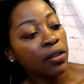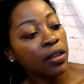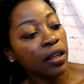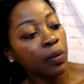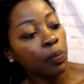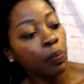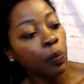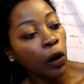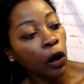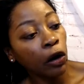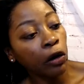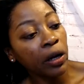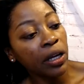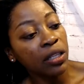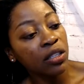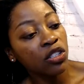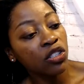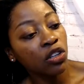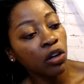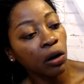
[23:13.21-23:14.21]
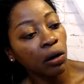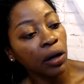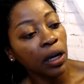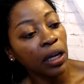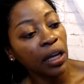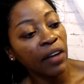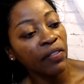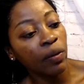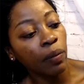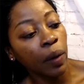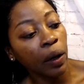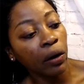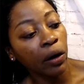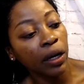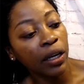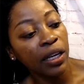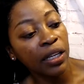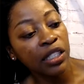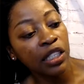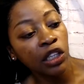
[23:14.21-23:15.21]
The Buried Story of
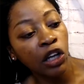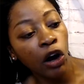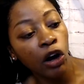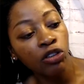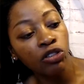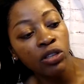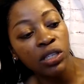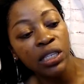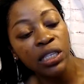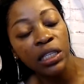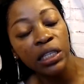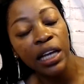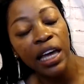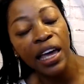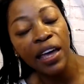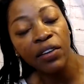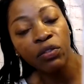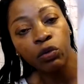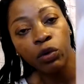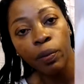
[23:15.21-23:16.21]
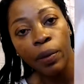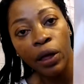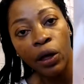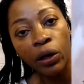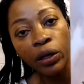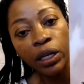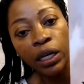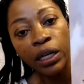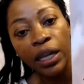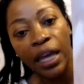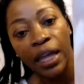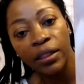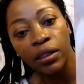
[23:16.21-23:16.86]
America's Largest Slave Rebellion